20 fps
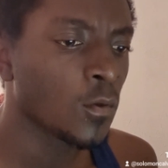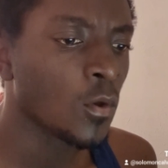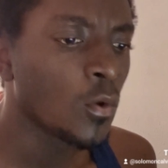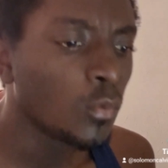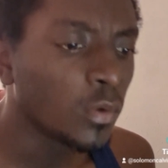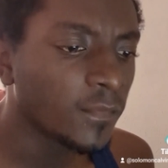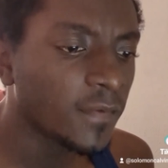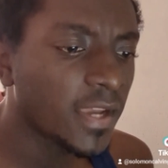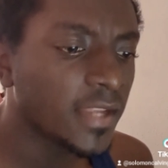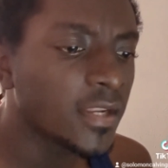
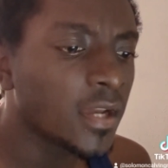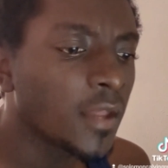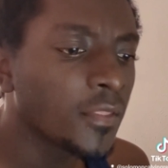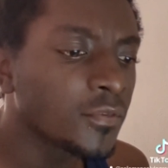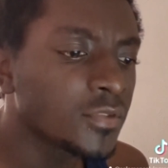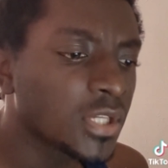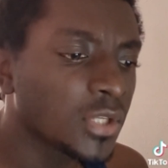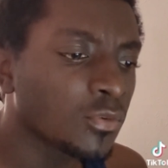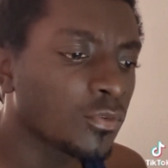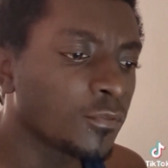We've had other
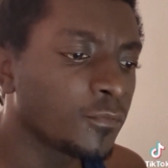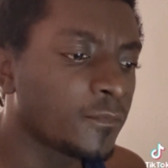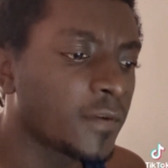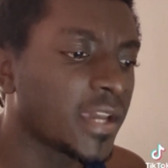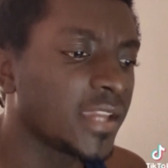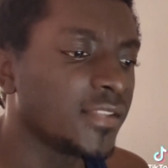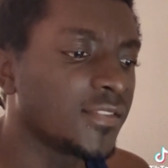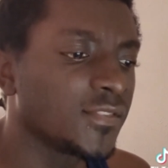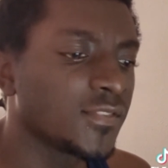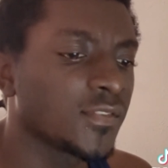general
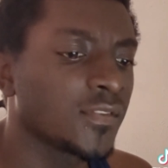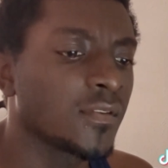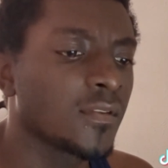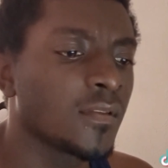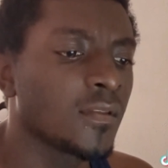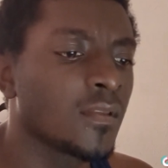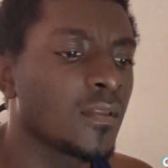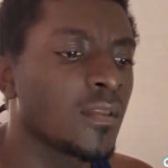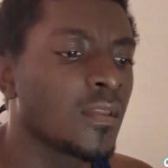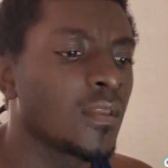fights
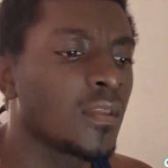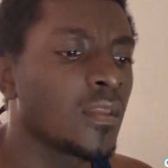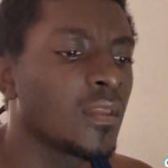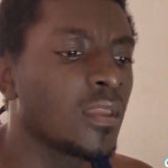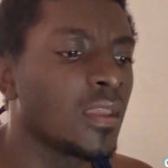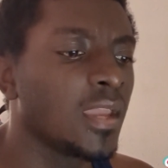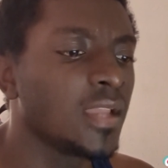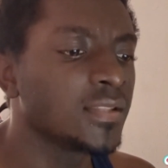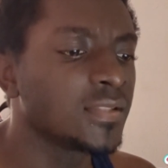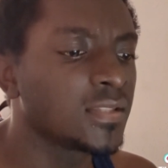
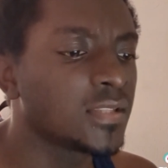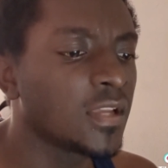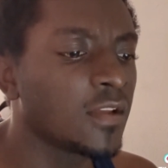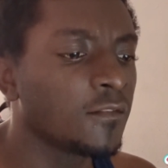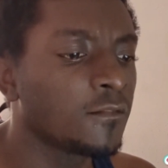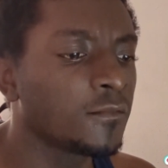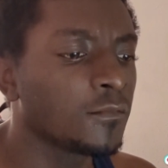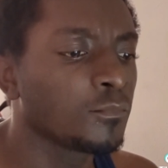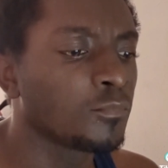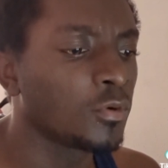and
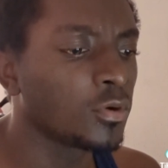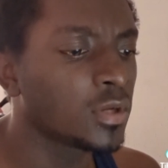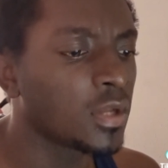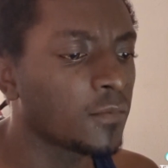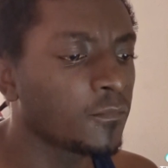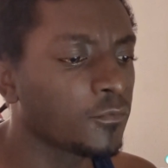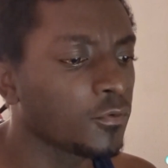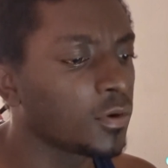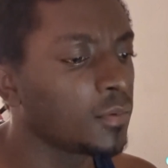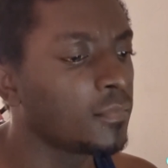stuff, broke
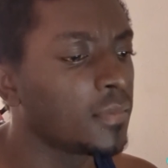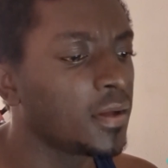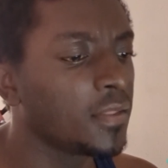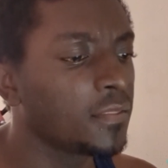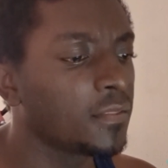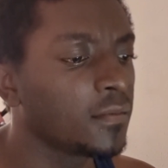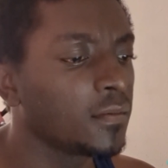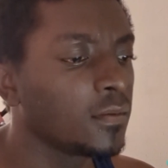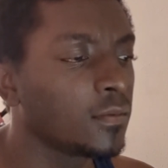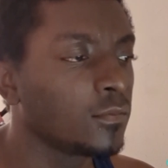up for a month,
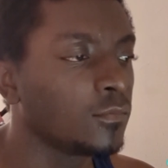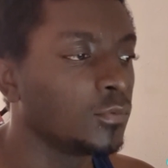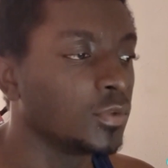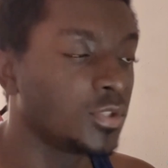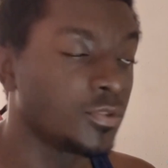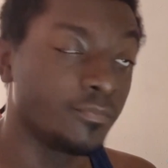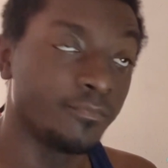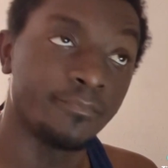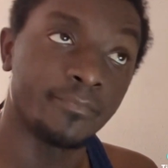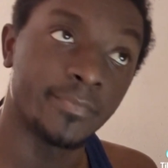
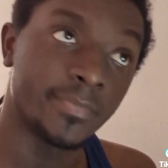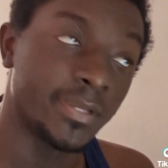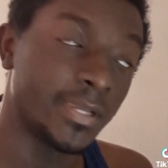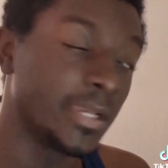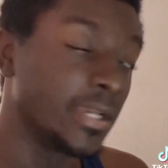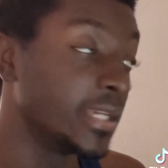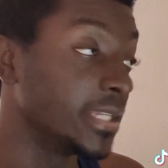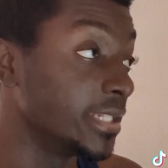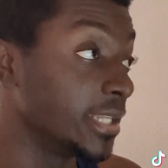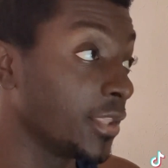which,
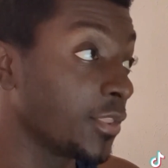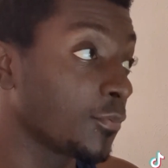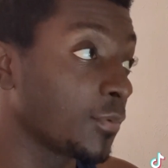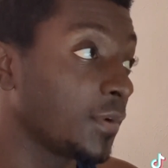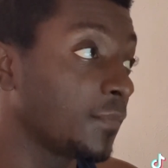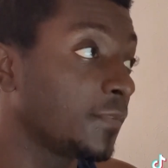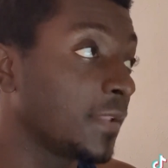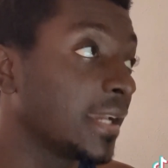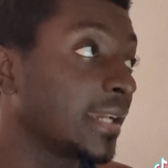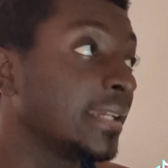another
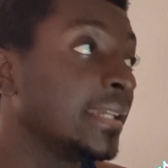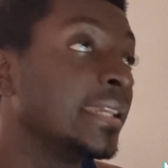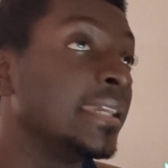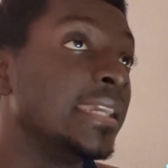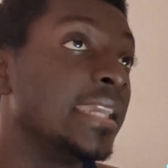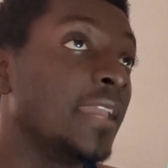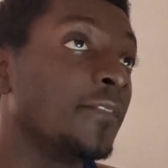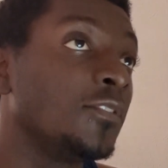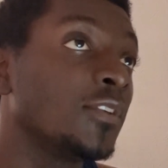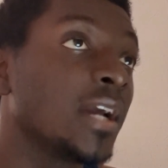red flag.
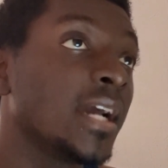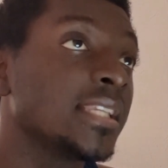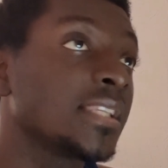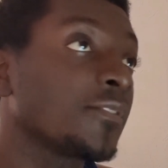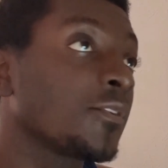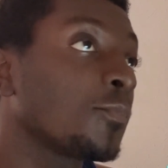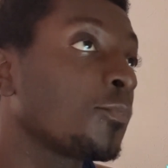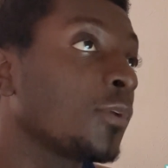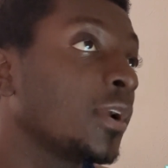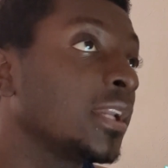If you guys
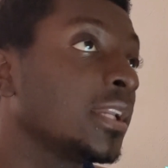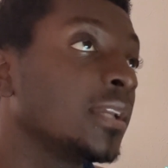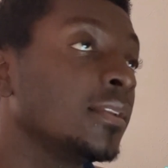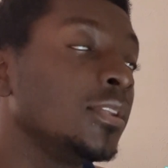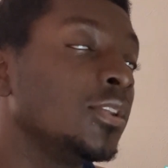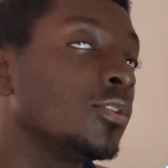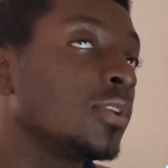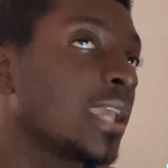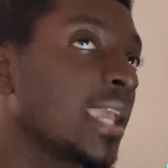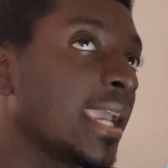ever break,
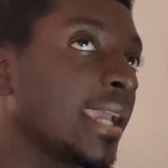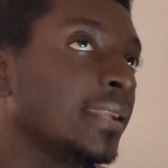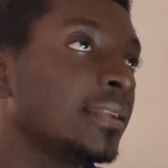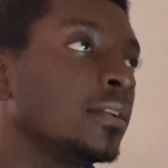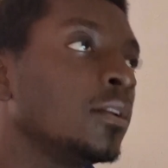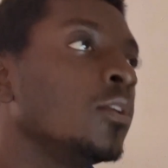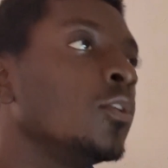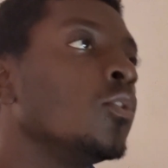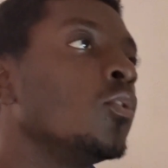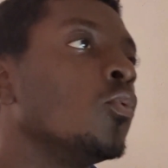you can't,
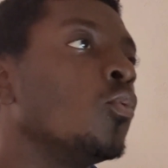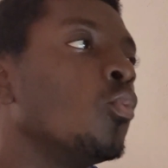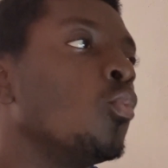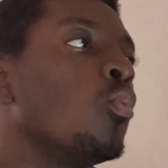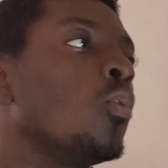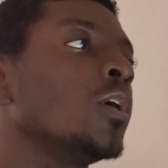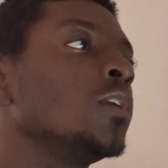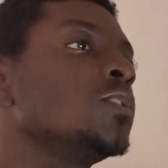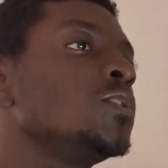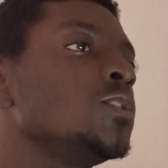
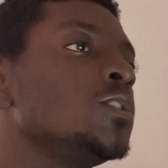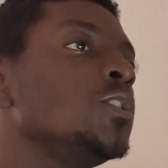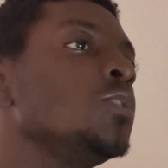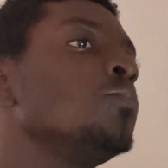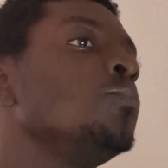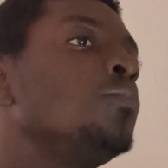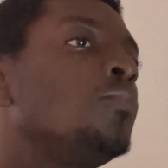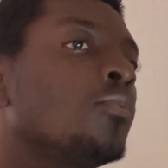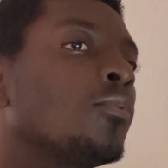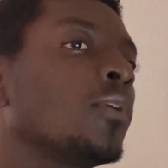once you
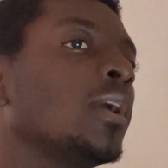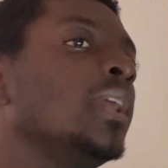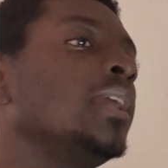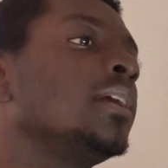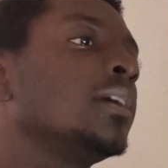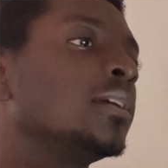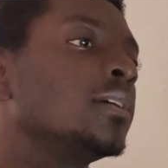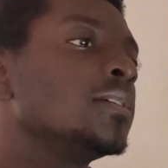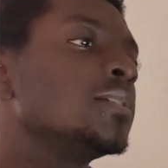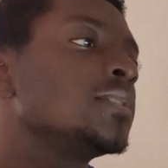
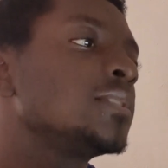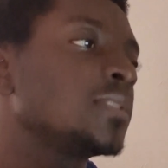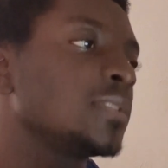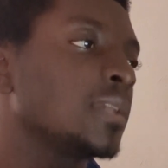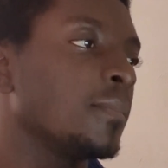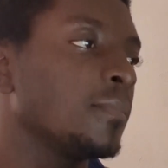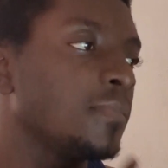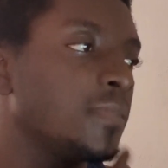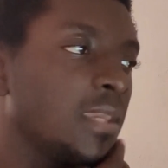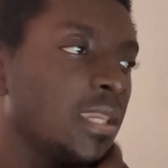break
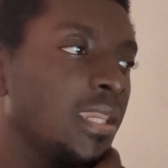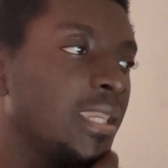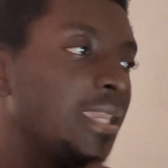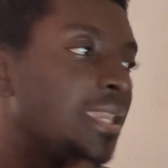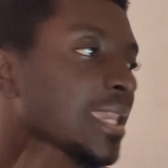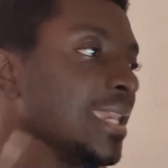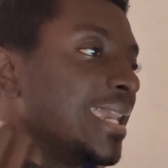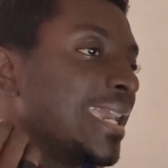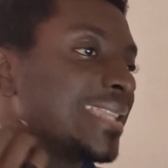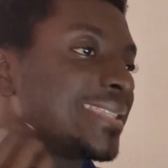something,
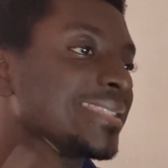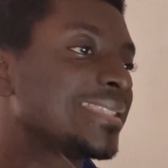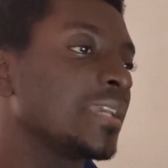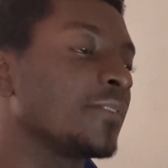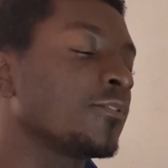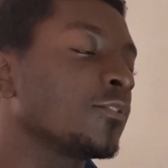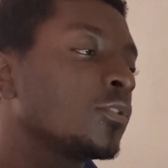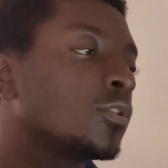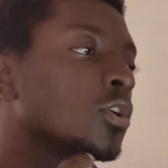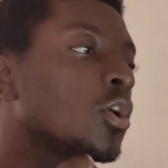it's
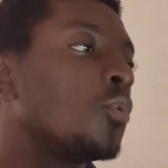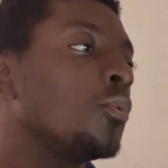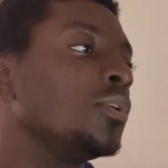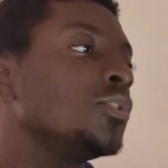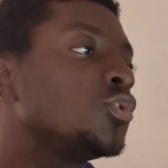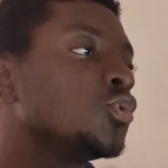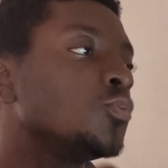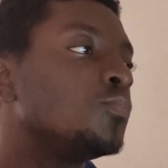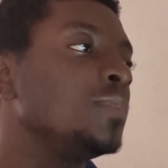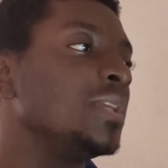never going
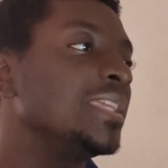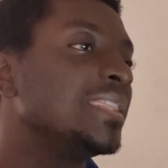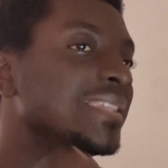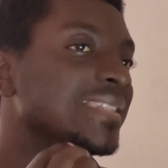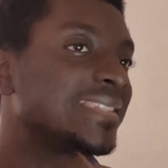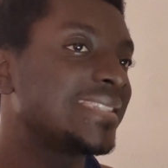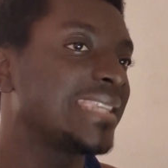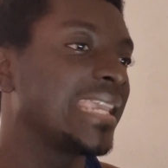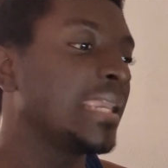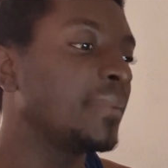to be the
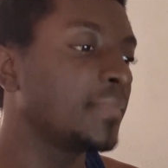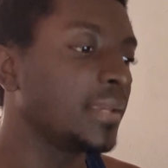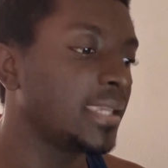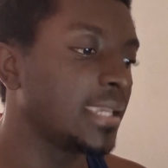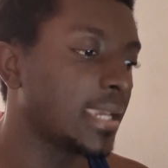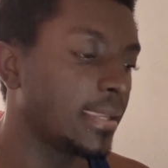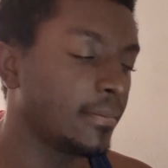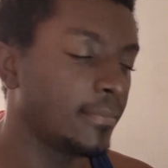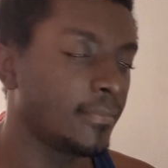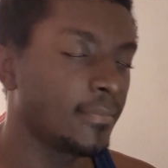same
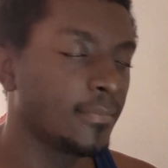again.